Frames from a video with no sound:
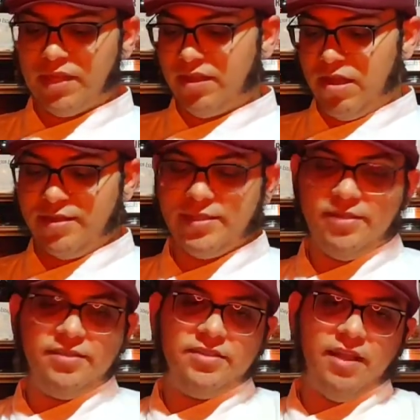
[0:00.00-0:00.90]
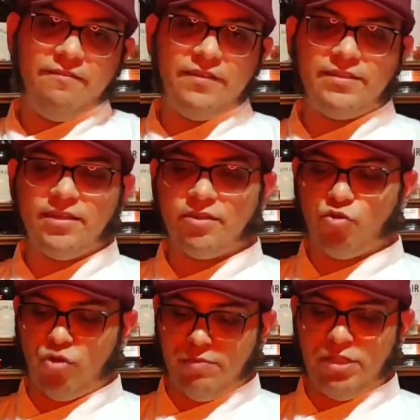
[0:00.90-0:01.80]
And the cocktail itself is a
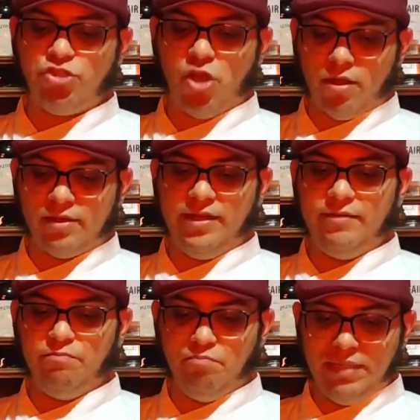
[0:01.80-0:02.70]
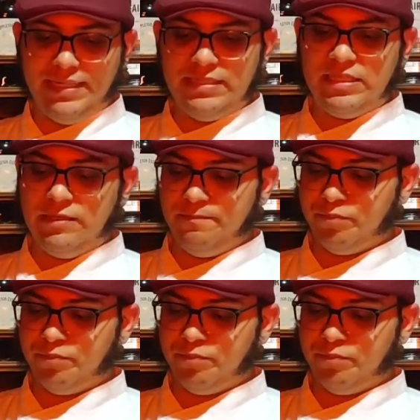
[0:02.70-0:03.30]
creamy chocolate mint